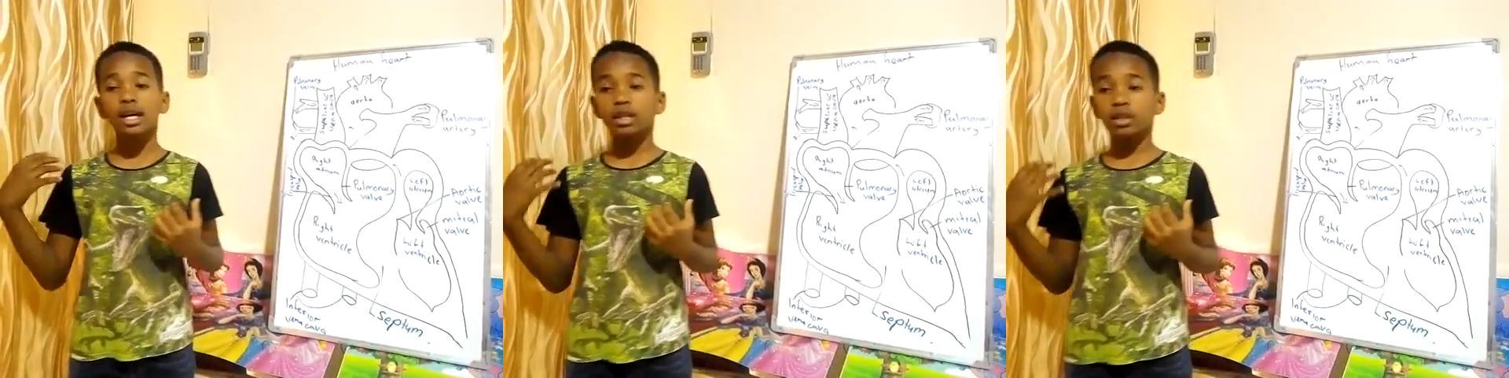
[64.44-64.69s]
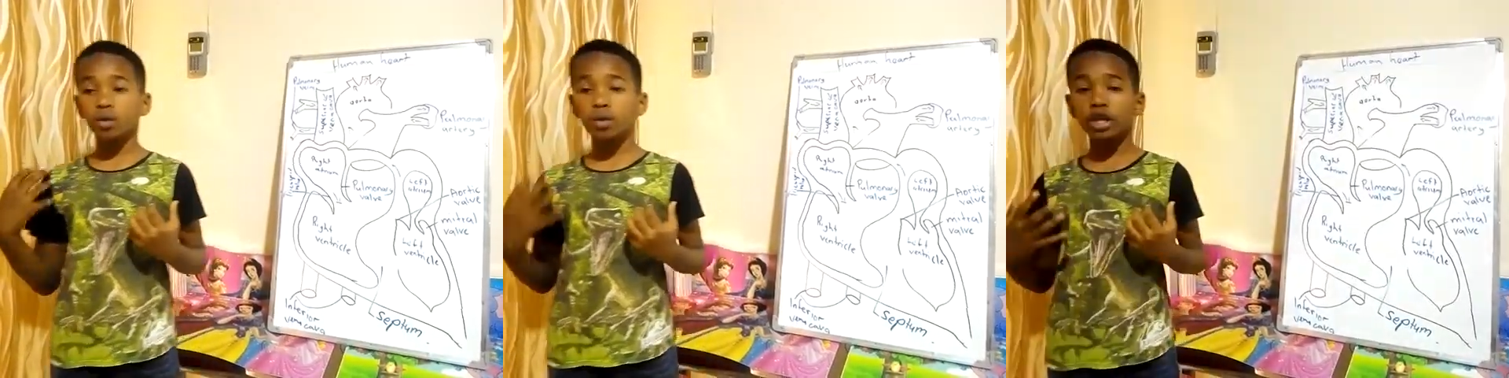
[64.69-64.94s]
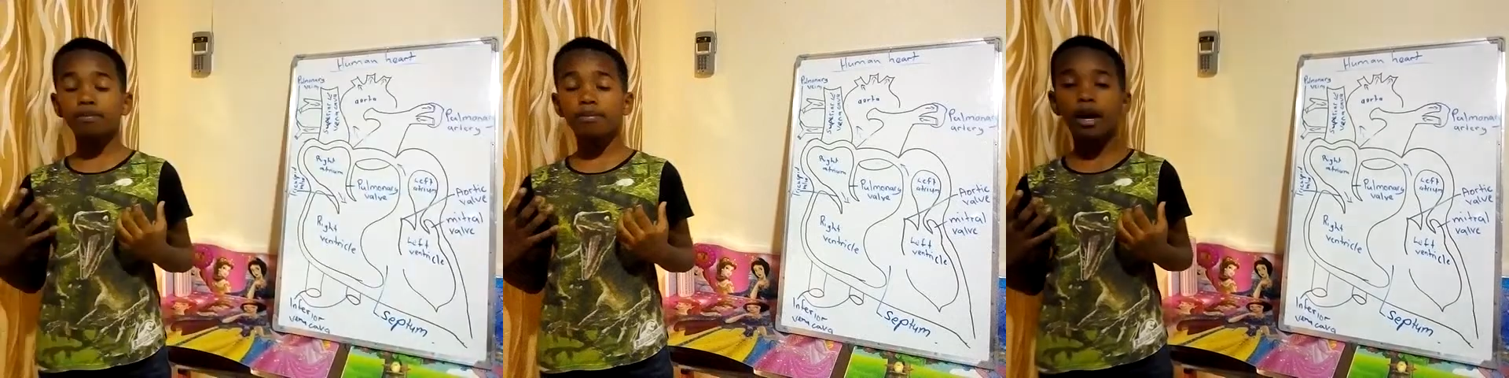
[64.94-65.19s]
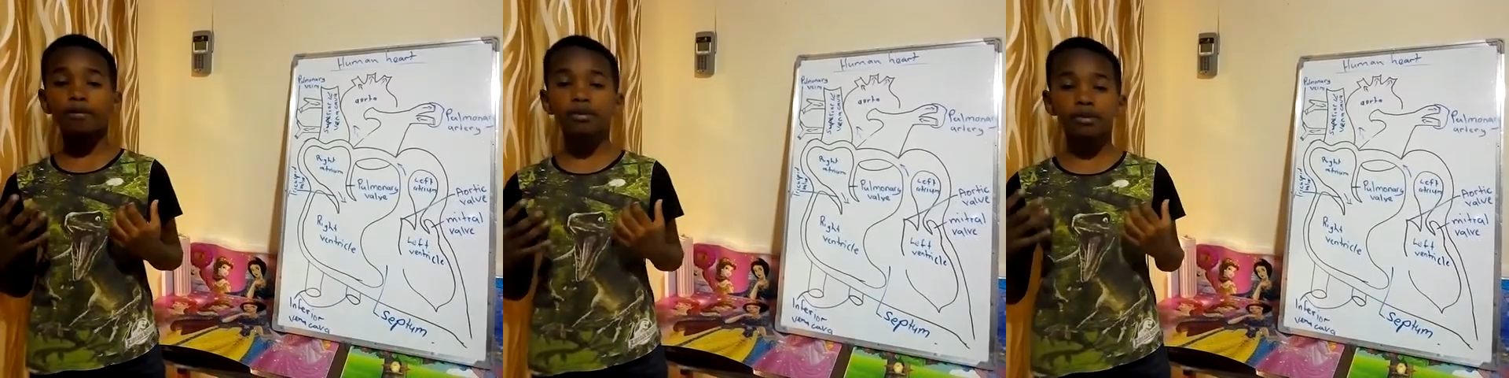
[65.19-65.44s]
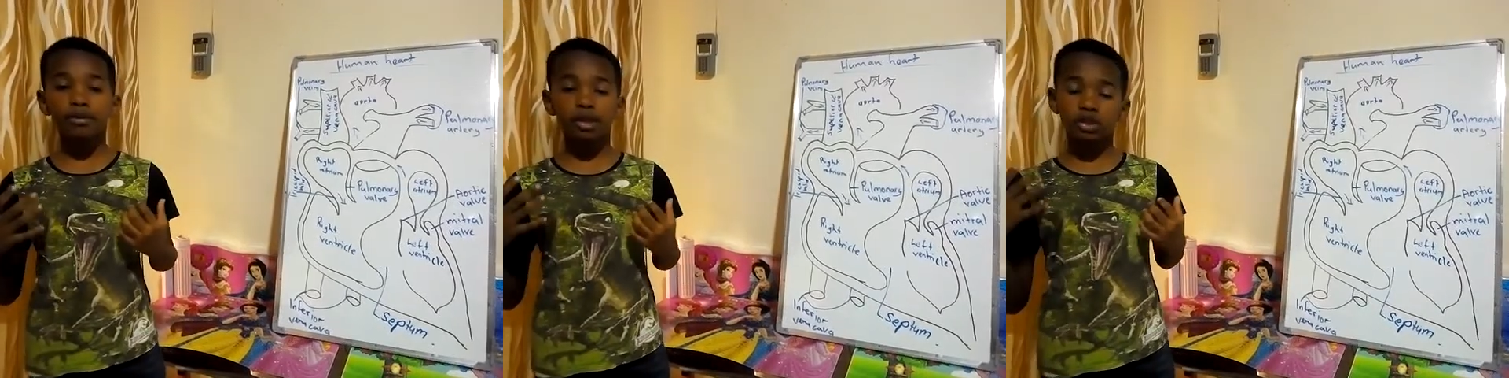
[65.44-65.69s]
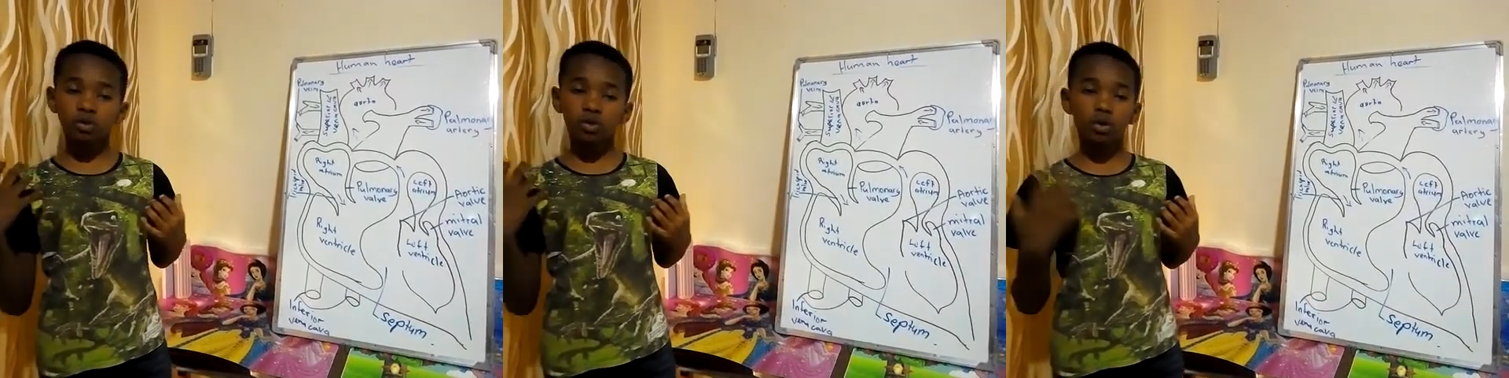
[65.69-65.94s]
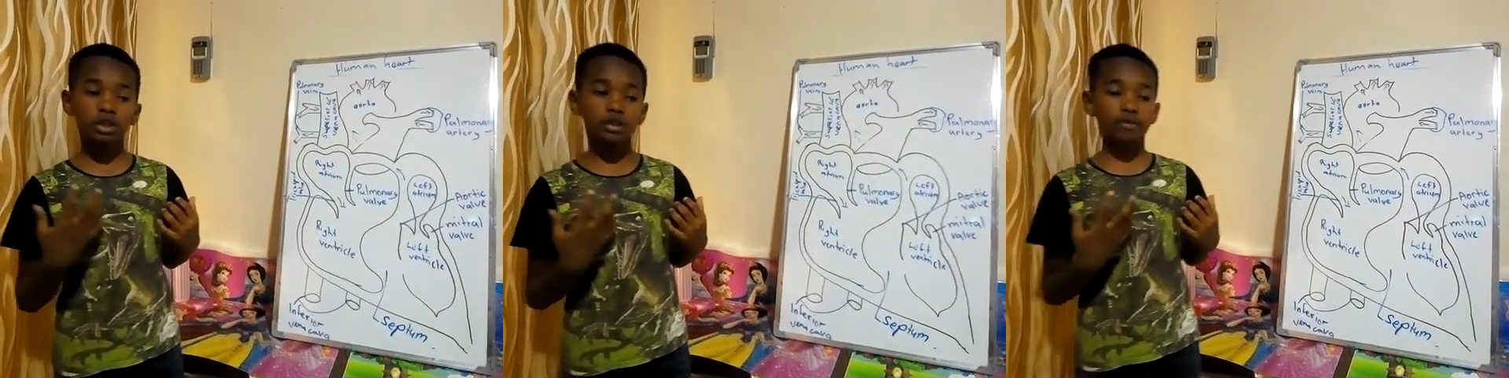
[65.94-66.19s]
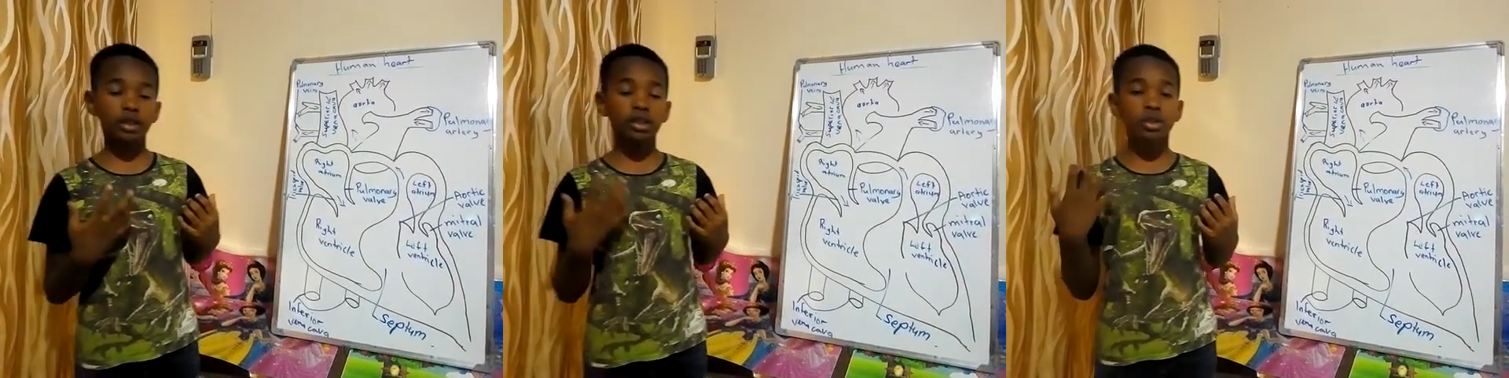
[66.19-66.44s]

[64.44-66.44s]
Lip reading: The windpipe, it's called even the